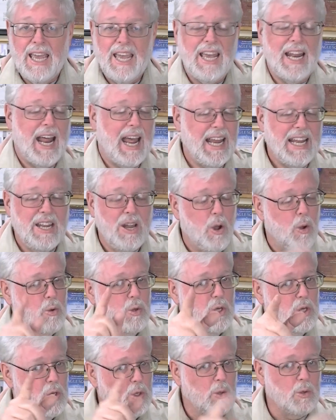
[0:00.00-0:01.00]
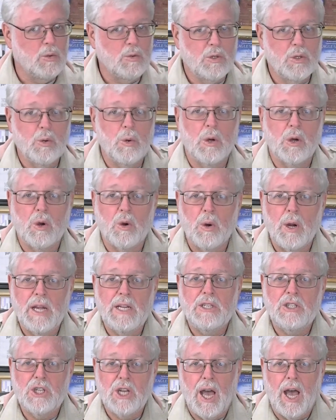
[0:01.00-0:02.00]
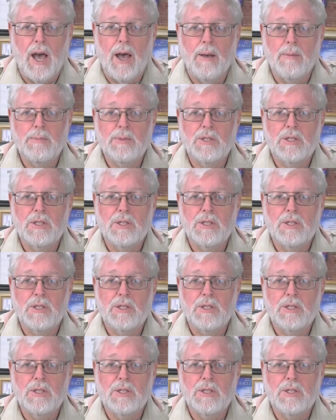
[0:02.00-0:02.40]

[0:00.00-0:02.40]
And I know you do a great job,